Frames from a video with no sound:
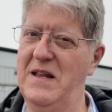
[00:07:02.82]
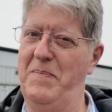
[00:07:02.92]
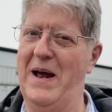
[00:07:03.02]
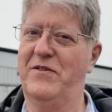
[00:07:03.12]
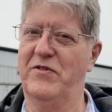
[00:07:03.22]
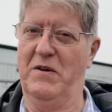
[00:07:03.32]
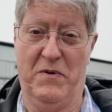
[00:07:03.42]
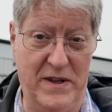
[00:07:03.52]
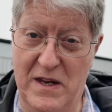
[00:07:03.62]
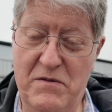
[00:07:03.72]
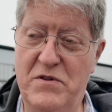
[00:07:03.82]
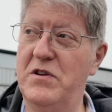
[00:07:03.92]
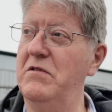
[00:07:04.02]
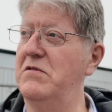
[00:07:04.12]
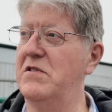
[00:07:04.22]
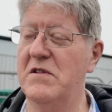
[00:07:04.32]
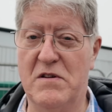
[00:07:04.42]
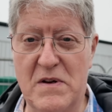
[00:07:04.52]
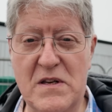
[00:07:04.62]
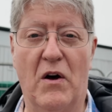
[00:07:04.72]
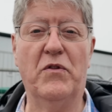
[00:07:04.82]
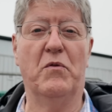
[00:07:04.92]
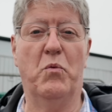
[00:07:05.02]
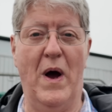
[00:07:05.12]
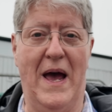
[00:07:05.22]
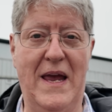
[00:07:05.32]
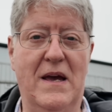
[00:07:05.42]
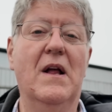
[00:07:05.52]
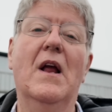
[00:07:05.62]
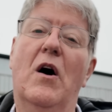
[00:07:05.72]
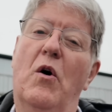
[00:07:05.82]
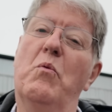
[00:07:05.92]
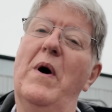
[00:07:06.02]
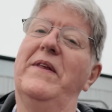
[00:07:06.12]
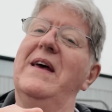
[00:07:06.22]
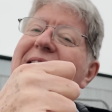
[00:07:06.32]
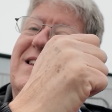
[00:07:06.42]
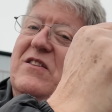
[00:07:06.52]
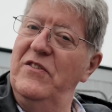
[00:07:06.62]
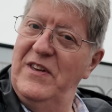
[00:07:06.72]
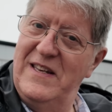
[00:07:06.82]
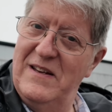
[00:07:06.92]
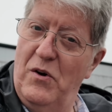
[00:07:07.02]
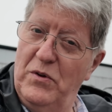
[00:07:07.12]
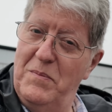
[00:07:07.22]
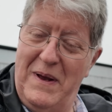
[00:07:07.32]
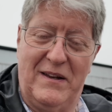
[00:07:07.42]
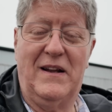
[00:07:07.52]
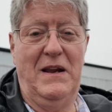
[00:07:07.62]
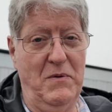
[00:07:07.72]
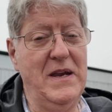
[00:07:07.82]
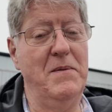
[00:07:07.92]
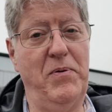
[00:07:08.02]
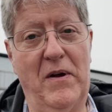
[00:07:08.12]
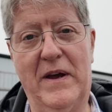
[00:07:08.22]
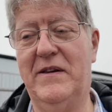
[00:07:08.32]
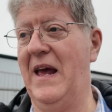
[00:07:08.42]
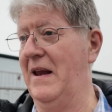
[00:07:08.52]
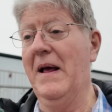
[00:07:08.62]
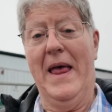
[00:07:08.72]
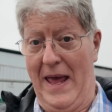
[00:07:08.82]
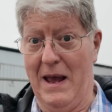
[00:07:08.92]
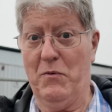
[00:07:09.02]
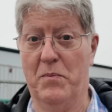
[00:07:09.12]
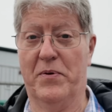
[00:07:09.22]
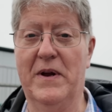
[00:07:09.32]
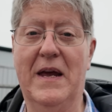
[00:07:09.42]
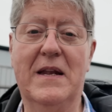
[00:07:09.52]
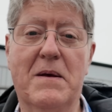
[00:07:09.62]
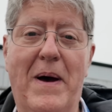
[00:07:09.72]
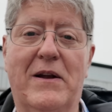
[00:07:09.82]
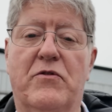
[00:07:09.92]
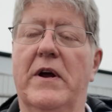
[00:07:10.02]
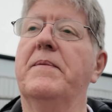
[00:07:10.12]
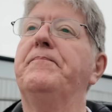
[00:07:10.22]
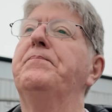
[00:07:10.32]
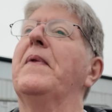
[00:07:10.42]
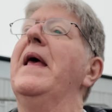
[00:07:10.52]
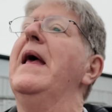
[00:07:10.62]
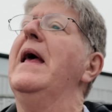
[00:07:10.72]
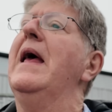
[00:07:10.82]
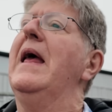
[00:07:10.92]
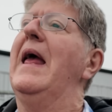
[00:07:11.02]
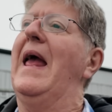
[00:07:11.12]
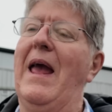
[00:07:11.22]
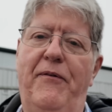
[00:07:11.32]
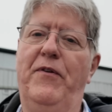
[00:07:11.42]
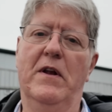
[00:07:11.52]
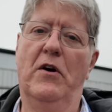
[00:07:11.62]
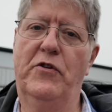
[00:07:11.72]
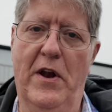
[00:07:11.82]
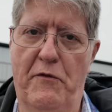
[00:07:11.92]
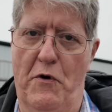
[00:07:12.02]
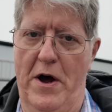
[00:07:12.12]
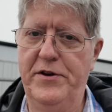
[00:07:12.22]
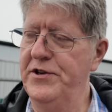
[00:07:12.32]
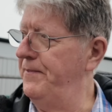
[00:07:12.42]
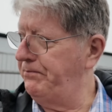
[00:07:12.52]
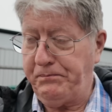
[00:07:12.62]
the battery, whether you choose to do it on the way or whether it does it automatically when you plug it in. It will preheat the battery. If you're not in a rush,